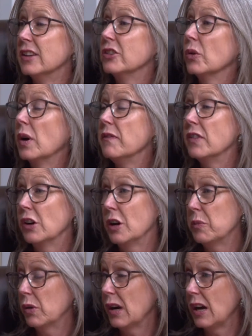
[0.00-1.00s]
So I'm
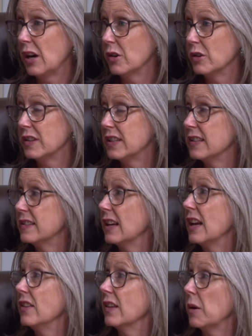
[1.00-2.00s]
very proud to
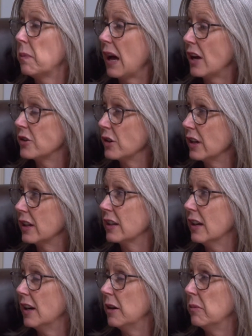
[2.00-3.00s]
say that
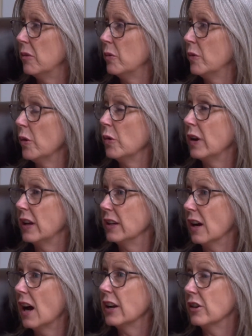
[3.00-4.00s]
Patrick wrote and
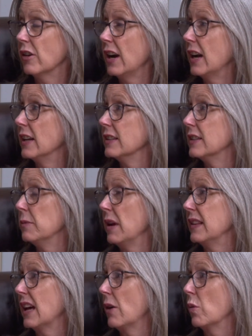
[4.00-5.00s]
got a grant to
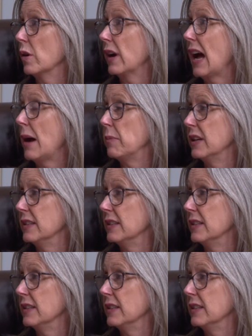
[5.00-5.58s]
make that work happen.